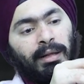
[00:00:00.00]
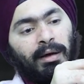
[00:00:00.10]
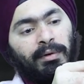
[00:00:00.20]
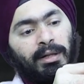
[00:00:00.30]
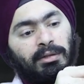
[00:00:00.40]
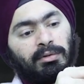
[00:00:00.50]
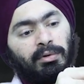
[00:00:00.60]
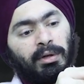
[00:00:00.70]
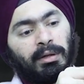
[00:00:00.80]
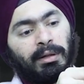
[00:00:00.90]
clavicle is
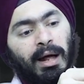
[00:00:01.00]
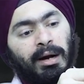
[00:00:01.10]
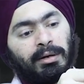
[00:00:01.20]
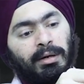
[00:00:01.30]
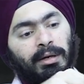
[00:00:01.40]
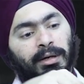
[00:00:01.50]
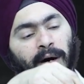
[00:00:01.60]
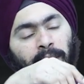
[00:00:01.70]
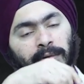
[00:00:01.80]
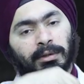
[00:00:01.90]
going laterally
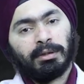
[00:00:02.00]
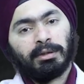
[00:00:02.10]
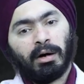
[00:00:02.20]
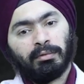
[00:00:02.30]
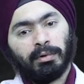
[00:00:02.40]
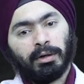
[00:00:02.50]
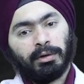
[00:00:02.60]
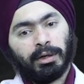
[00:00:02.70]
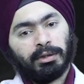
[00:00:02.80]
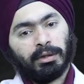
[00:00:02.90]
down, this is downward
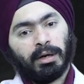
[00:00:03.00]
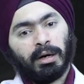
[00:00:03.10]
rotation,